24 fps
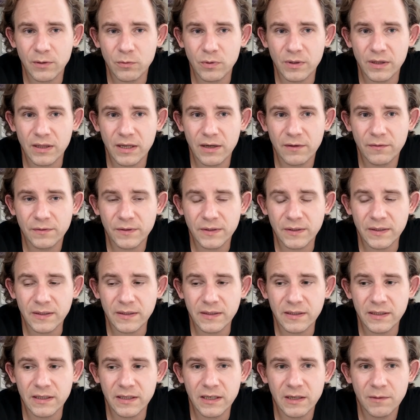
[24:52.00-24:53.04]
we left the
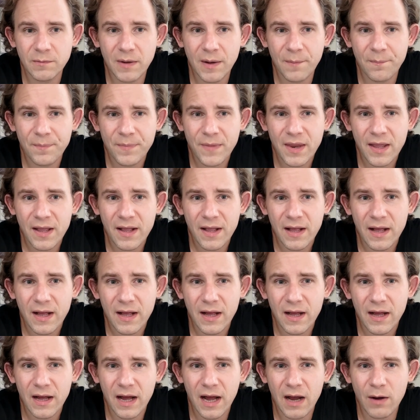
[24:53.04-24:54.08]
cinema,
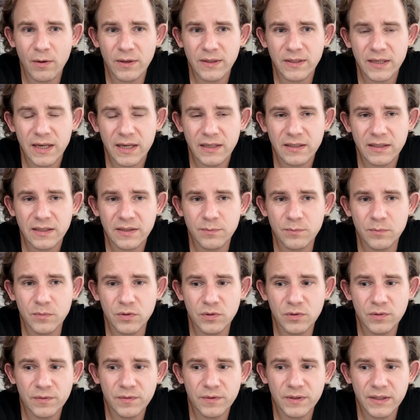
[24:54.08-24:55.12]
I would say this
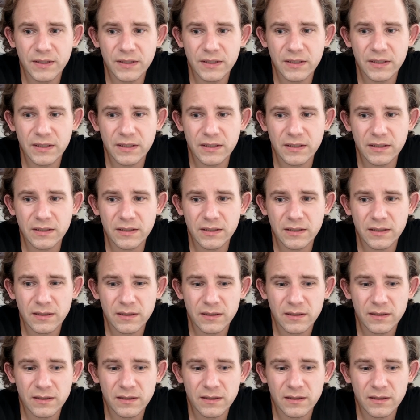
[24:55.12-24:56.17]
movie is
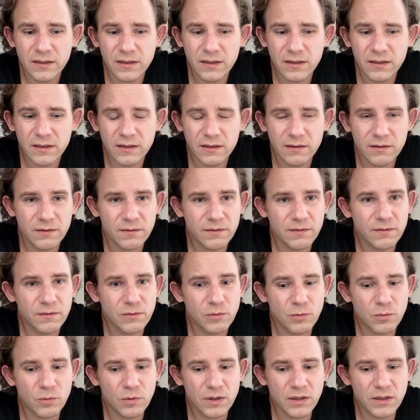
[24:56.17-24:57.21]

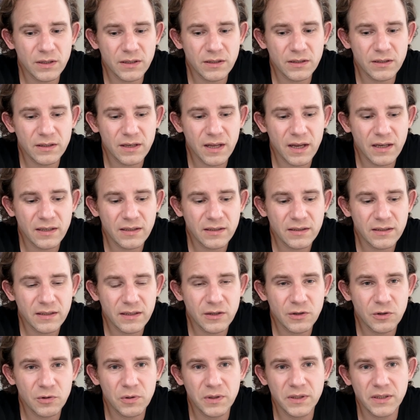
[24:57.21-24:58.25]
really nasty
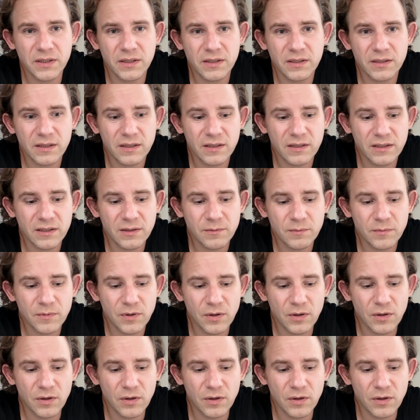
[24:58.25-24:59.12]
criticism